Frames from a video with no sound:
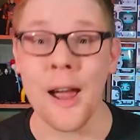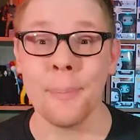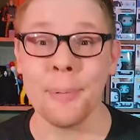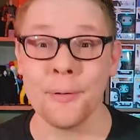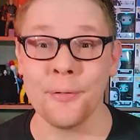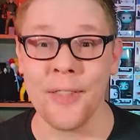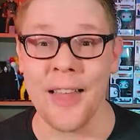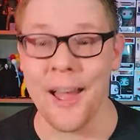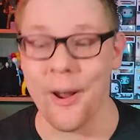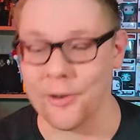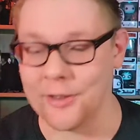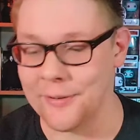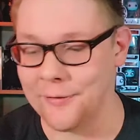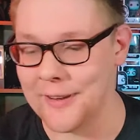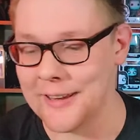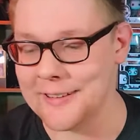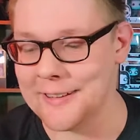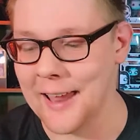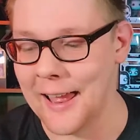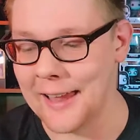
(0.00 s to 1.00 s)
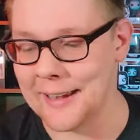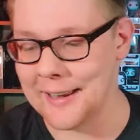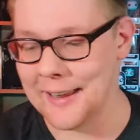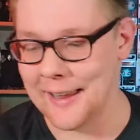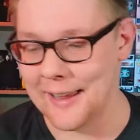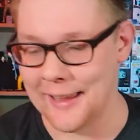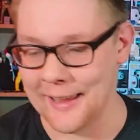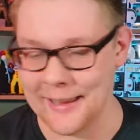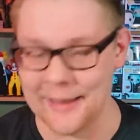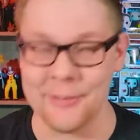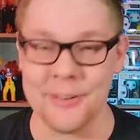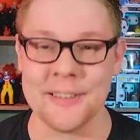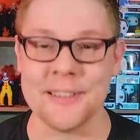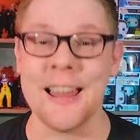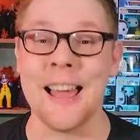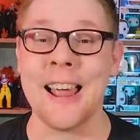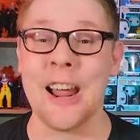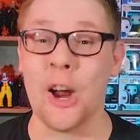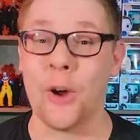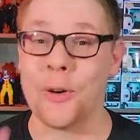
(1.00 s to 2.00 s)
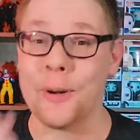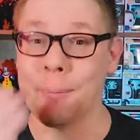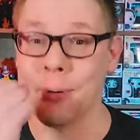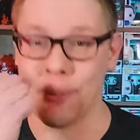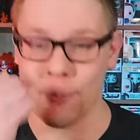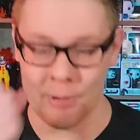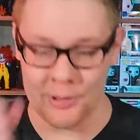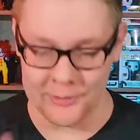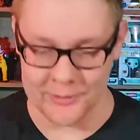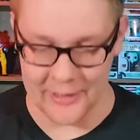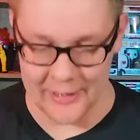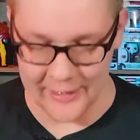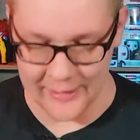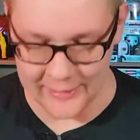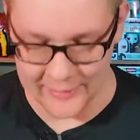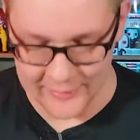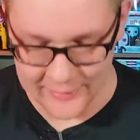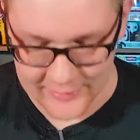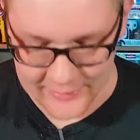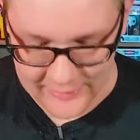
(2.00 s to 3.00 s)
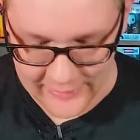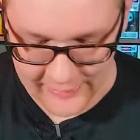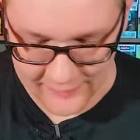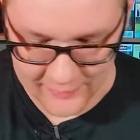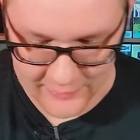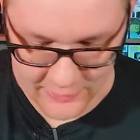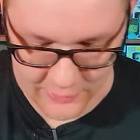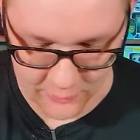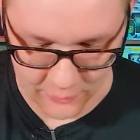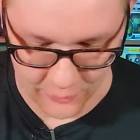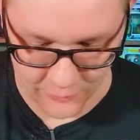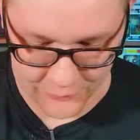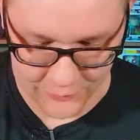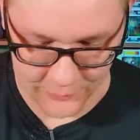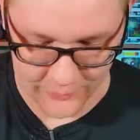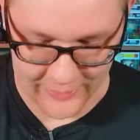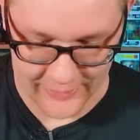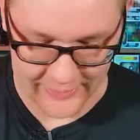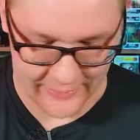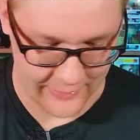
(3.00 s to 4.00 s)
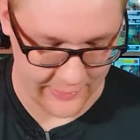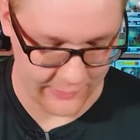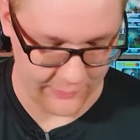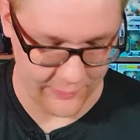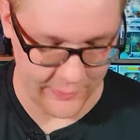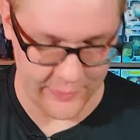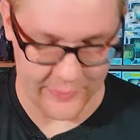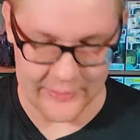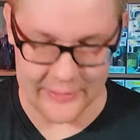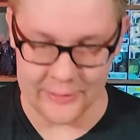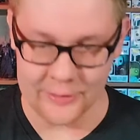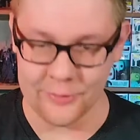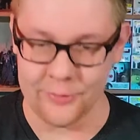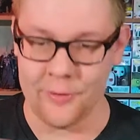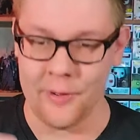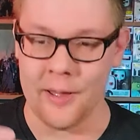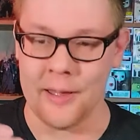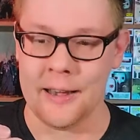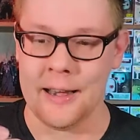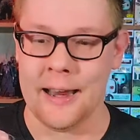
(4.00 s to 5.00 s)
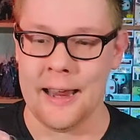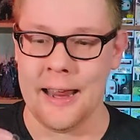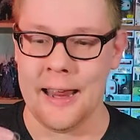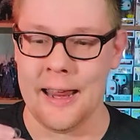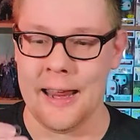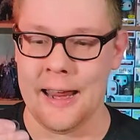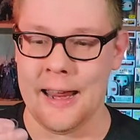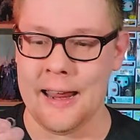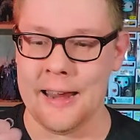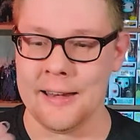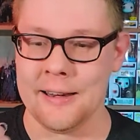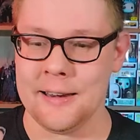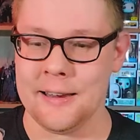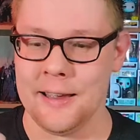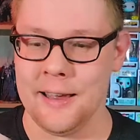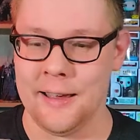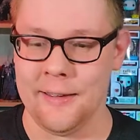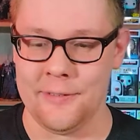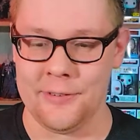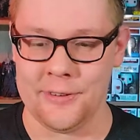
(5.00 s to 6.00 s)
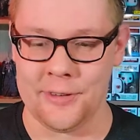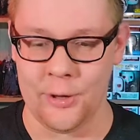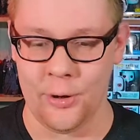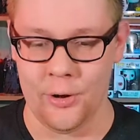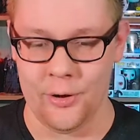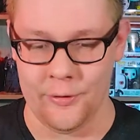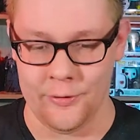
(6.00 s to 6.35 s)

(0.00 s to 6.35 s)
the flowers if he's not gripping them real tight. And then you also have these fun handcuffs. So if